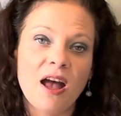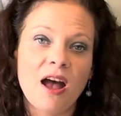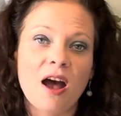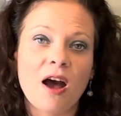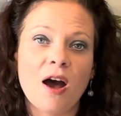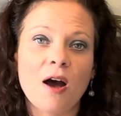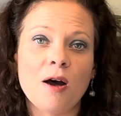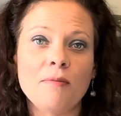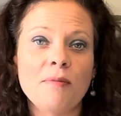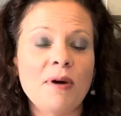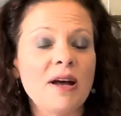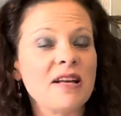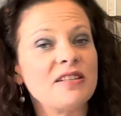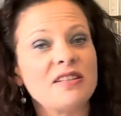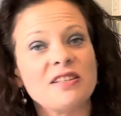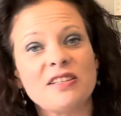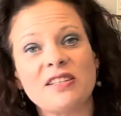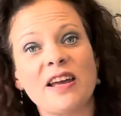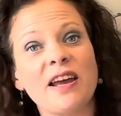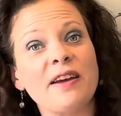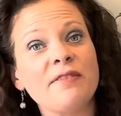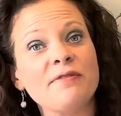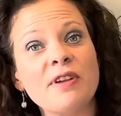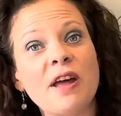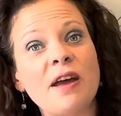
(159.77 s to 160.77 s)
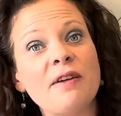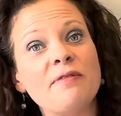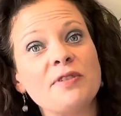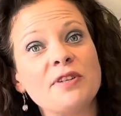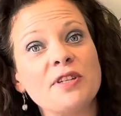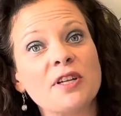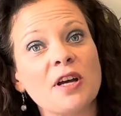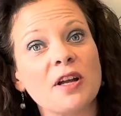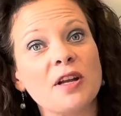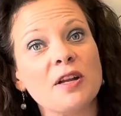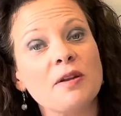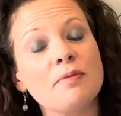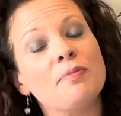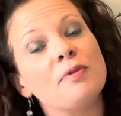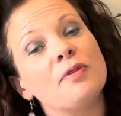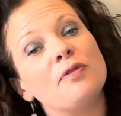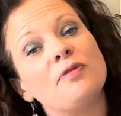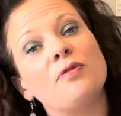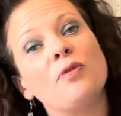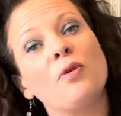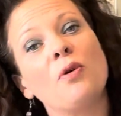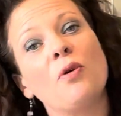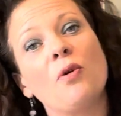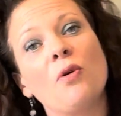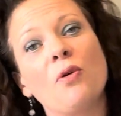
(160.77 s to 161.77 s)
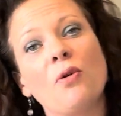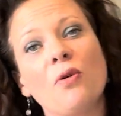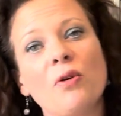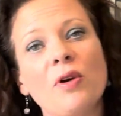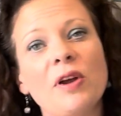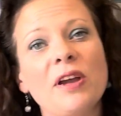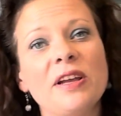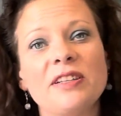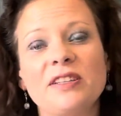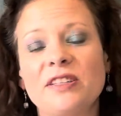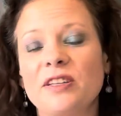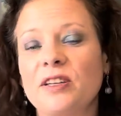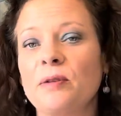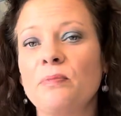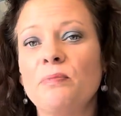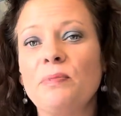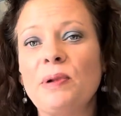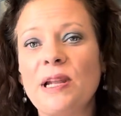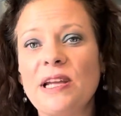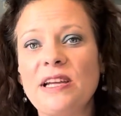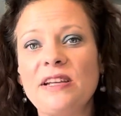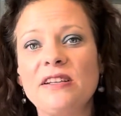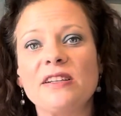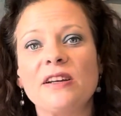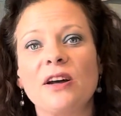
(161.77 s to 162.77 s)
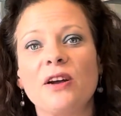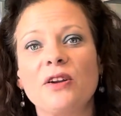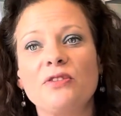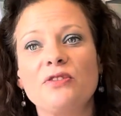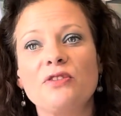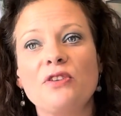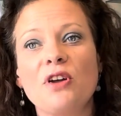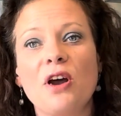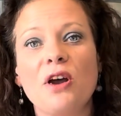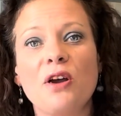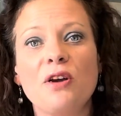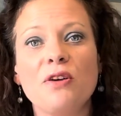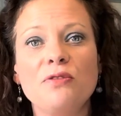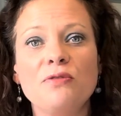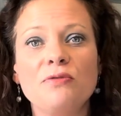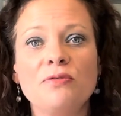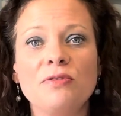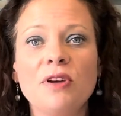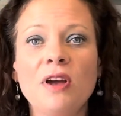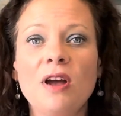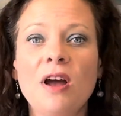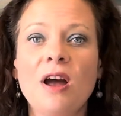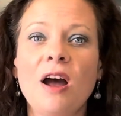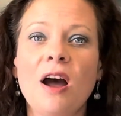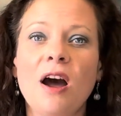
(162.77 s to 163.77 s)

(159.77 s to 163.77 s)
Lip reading: As I say, I've never done it before, it's a complete unknown.